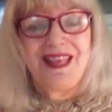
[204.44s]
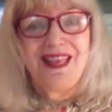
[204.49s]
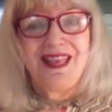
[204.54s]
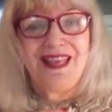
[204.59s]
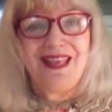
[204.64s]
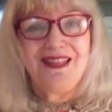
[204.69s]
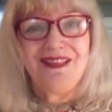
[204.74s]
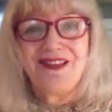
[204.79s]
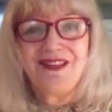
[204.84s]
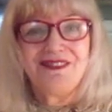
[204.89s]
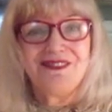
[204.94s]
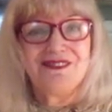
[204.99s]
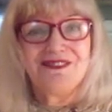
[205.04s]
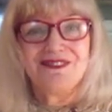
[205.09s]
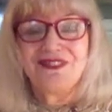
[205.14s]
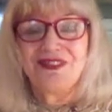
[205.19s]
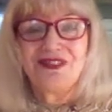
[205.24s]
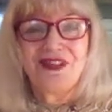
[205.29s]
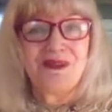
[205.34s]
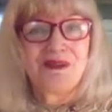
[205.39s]
And I don't
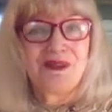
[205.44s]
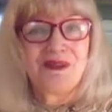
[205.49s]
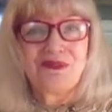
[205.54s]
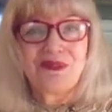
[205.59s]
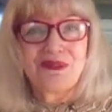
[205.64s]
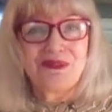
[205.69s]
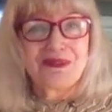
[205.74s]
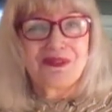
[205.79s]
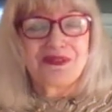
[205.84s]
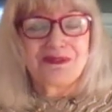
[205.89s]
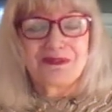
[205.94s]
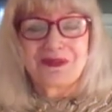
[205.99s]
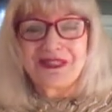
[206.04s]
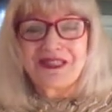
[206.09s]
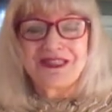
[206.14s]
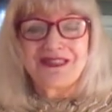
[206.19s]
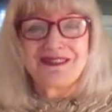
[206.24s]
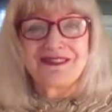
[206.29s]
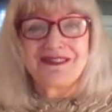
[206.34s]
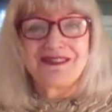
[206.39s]
know how I wrote it,
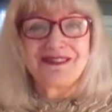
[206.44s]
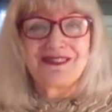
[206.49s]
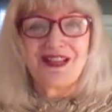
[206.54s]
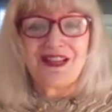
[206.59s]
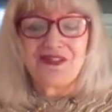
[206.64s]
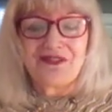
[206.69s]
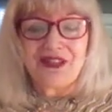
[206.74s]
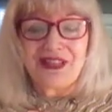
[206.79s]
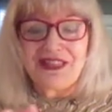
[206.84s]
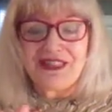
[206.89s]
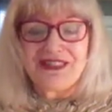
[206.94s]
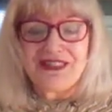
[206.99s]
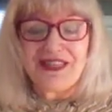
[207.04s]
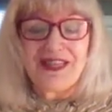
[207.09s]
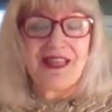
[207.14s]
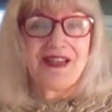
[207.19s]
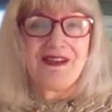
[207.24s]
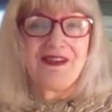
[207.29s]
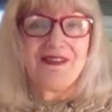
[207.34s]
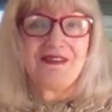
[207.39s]
because I read it
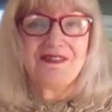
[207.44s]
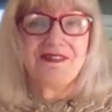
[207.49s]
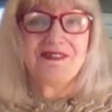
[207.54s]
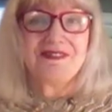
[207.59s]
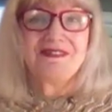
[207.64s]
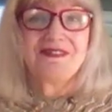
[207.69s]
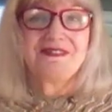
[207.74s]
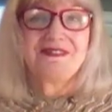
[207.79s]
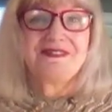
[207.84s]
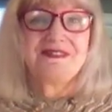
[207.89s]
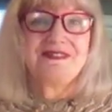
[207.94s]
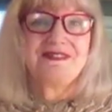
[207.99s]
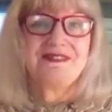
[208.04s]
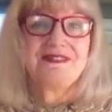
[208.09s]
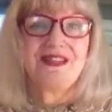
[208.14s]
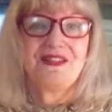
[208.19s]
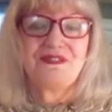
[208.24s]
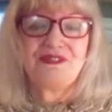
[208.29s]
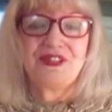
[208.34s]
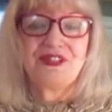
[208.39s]
now.
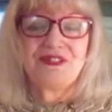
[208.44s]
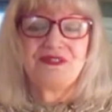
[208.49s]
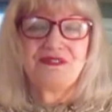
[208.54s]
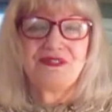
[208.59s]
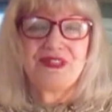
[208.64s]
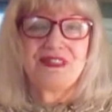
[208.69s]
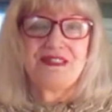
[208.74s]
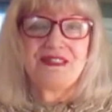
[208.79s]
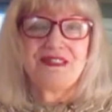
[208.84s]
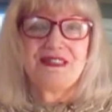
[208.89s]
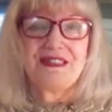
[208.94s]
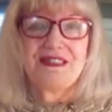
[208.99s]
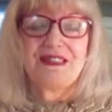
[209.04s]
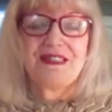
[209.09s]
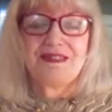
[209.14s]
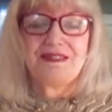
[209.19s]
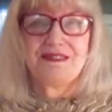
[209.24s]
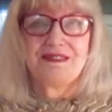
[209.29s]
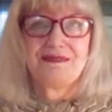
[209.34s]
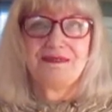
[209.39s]
I've read it recently,
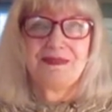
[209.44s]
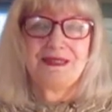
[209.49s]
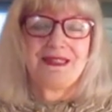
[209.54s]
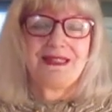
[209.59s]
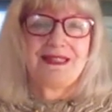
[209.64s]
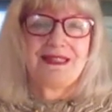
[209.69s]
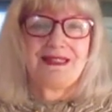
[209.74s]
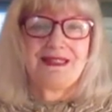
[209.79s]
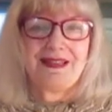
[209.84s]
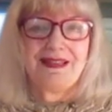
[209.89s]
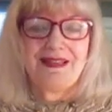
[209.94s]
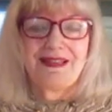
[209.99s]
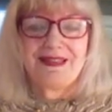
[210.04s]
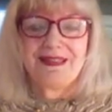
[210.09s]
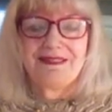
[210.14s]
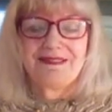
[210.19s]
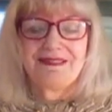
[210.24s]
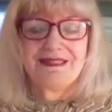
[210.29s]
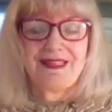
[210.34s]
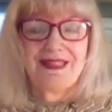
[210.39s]
and I said, my
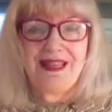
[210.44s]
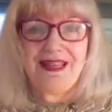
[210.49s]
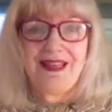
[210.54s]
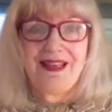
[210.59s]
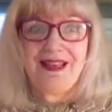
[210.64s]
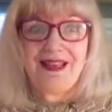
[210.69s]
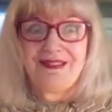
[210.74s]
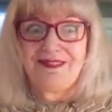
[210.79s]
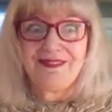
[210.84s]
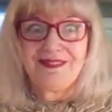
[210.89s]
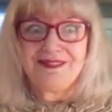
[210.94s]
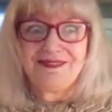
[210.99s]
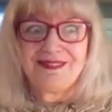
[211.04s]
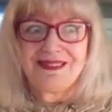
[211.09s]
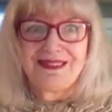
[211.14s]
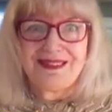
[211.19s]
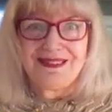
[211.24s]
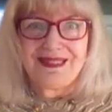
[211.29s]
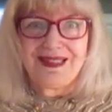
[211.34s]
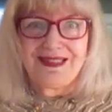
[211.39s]
God, how did I
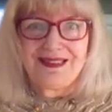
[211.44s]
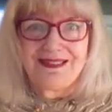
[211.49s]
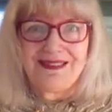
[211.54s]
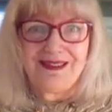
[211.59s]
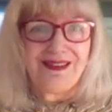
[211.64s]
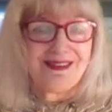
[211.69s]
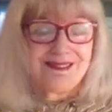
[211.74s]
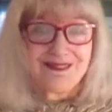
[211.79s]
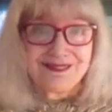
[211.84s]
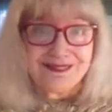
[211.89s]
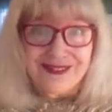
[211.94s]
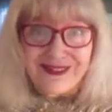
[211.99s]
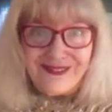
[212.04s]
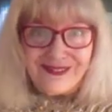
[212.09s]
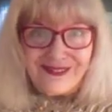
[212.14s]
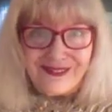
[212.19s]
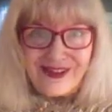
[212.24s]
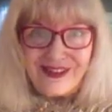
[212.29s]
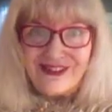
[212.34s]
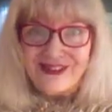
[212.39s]
write that? I don't
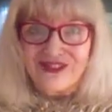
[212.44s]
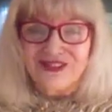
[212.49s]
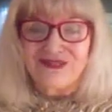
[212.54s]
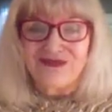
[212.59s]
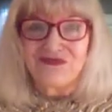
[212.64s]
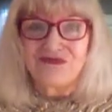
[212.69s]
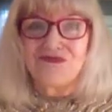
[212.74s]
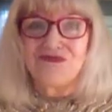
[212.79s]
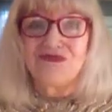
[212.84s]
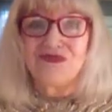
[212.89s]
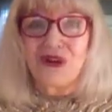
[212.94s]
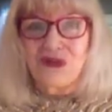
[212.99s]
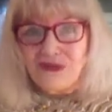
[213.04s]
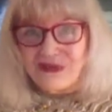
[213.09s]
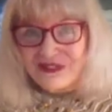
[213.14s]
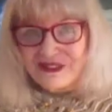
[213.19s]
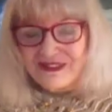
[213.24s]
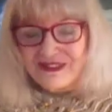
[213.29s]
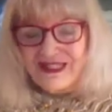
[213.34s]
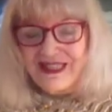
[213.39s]
know. I just
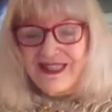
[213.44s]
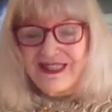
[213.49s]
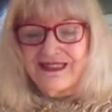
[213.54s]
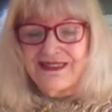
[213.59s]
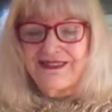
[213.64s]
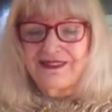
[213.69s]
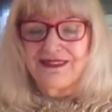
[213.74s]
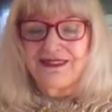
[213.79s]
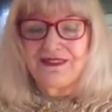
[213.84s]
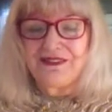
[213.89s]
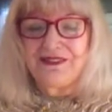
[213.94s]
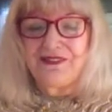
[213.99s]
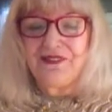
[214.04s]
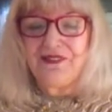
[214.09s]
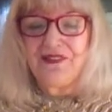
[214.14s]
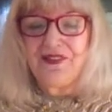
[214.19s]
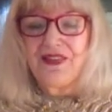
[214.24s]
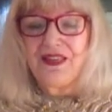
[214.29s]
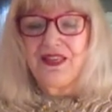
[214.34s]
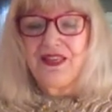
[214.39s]
wrote it, and
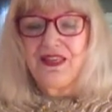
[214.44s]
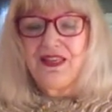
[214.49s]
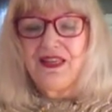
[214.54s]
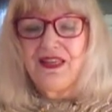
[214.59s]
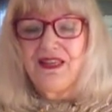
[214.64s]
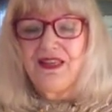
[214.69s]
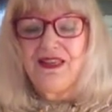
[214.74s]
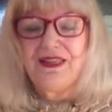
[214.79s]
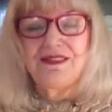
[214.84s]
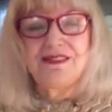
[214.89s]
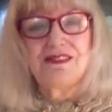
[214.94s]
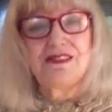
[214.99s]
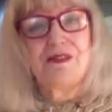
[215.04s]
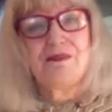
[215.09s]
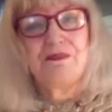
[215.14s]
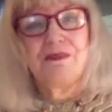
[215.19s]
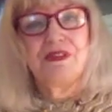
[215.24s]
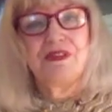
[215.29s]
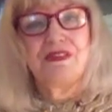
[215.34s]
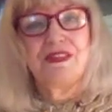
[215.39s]
it's
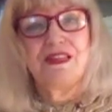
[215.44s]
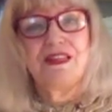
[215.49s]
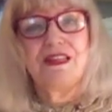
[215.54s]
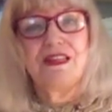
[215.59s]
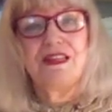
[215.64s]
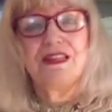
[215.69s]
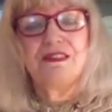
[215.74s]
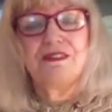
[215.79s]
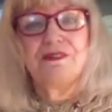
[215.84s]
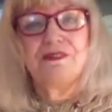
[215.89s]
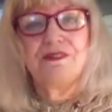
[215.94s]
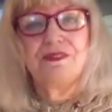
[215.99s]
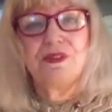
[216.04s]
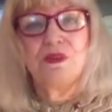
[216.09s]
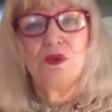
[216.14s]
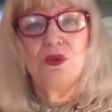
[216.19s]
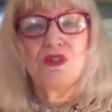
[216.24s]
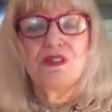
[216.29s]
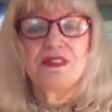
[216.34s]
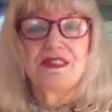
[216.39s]
something that
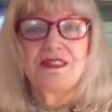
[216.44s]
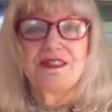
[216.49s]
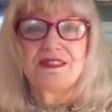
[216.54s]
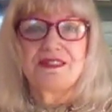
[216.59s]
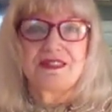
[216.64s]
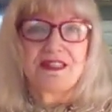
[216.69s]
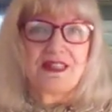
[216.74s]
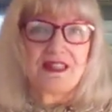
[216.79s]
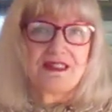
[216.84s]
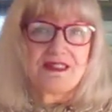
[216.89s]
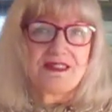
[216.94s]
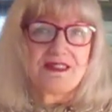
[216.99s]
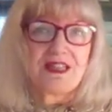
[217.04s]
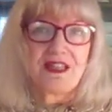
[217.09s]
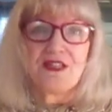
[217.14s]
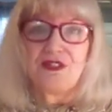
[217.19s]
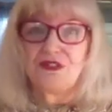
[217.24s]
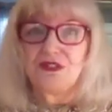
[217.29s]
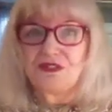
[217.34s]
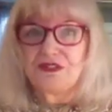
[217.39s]
once I started,
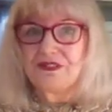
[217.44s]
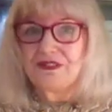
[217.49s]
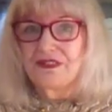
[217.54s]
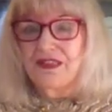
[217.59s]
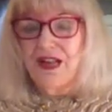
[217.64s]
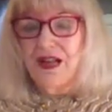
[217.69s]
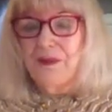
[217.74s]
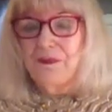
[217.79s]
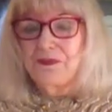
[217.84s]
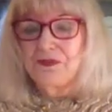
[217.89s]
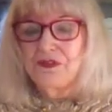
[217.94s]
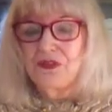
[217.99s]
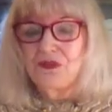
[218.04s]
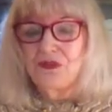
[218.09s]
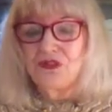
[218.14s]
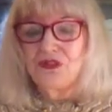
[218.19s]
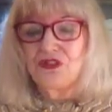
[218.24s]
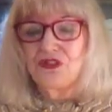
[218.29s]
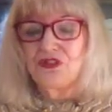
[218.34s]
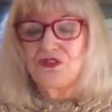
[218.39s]
I couldn't stop. So
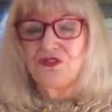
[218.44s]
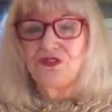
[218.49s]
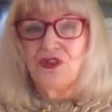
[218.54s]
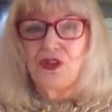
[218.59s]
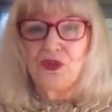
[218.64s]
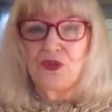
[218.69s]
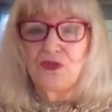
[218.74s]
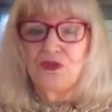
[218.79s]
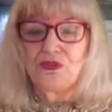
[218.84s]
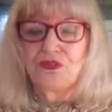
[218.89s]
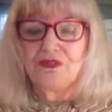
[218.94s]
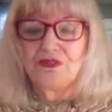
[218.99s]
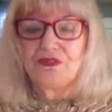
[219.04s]
it just flowed